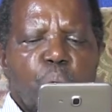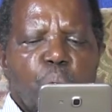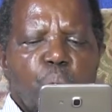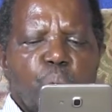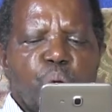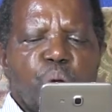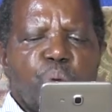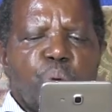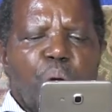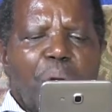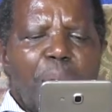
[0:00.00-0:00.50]

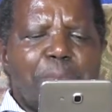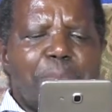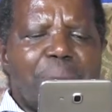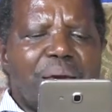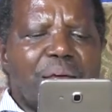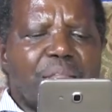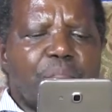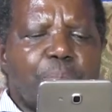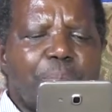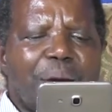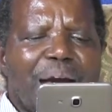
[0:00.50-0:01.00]
we were
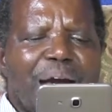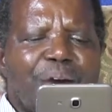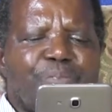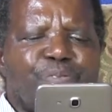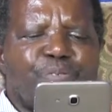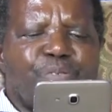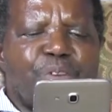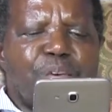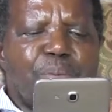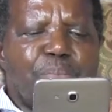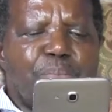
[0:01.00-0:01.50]
met by a
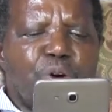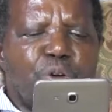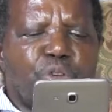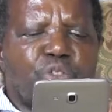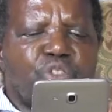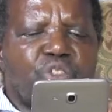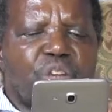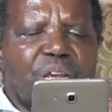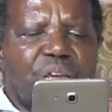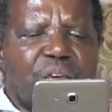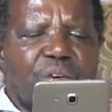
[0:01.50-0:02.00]
female
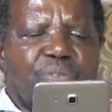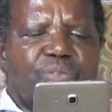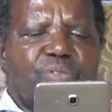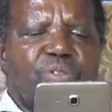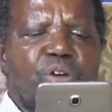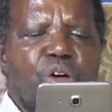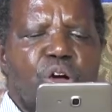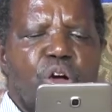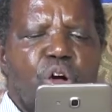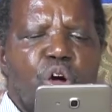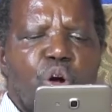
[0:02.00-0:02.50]

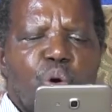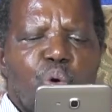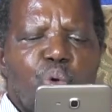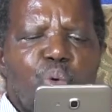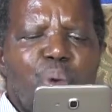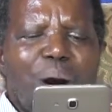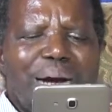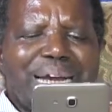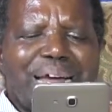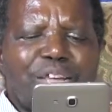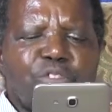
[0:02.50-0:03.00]
slave
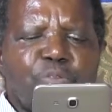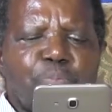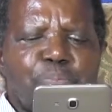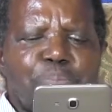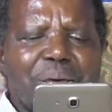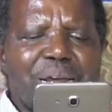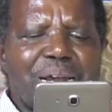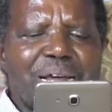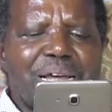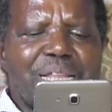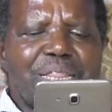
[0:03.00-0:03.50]
who had a
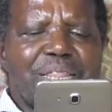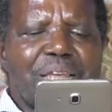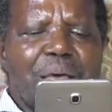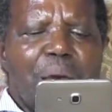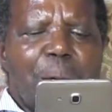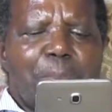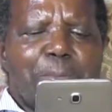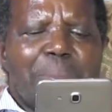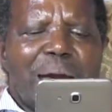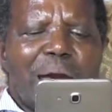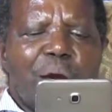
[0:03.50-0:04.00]

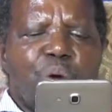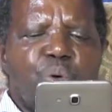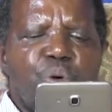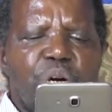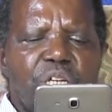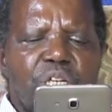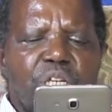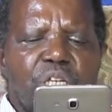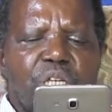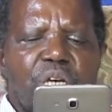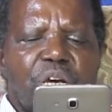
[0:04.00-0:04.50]
spirit by
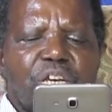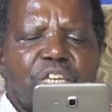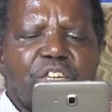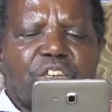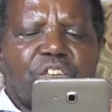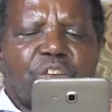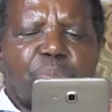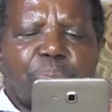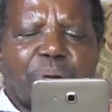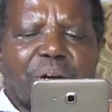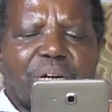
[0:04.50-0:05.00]
which
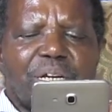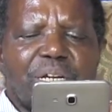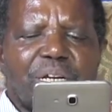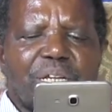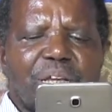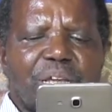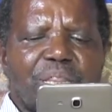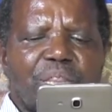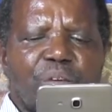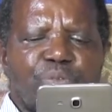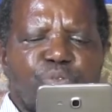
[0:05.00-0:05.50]
she
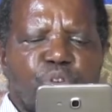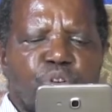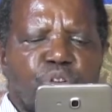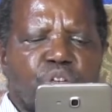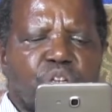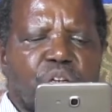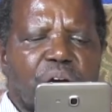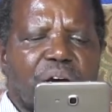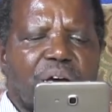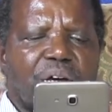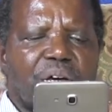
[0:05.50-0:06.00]
predicted the
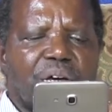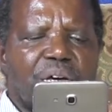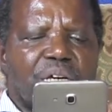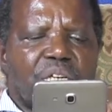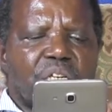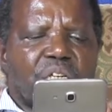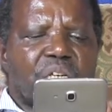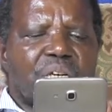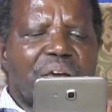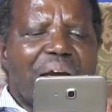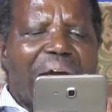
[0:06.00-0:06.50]
future.
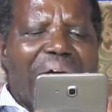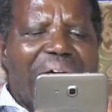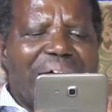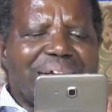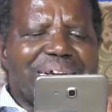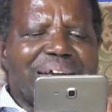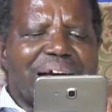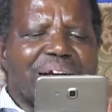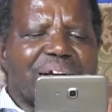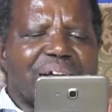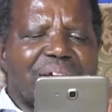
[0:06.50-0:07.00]
She
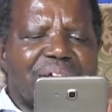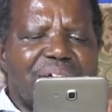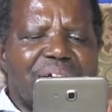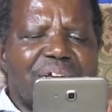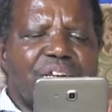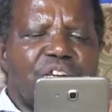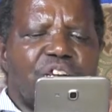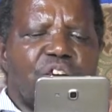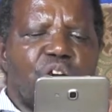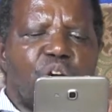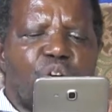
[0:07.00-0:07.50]
earned a
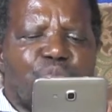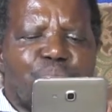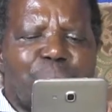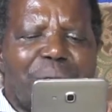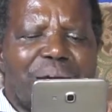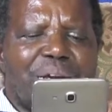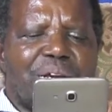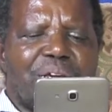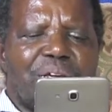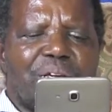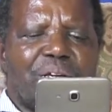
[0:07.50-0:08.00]
great deal of
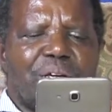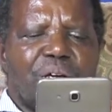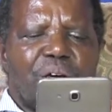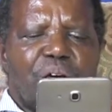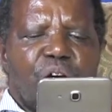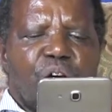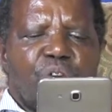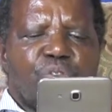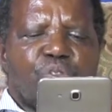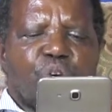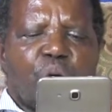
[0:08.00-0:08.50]
money
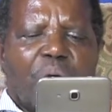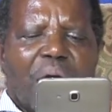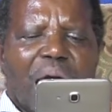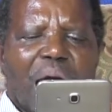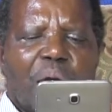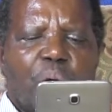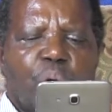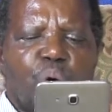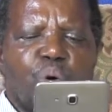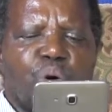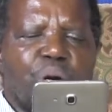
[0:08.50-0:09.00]
for
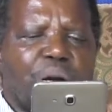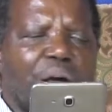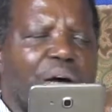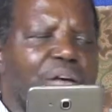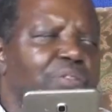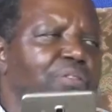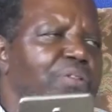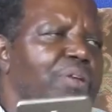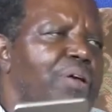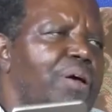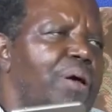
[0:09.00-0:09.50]
her
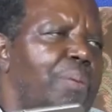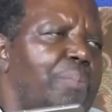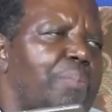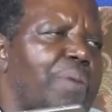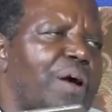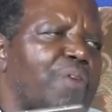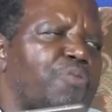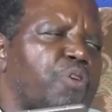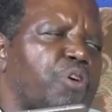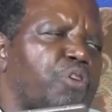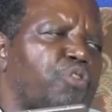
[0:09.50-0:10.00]
owners
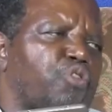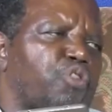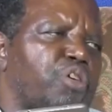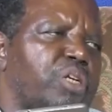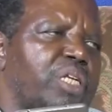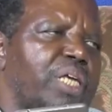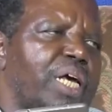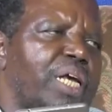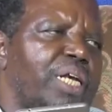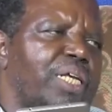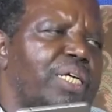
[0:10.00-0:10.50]
by
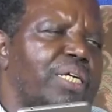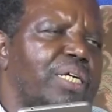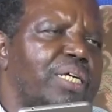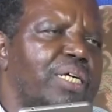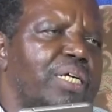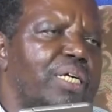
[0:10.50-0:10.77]
fortune telling.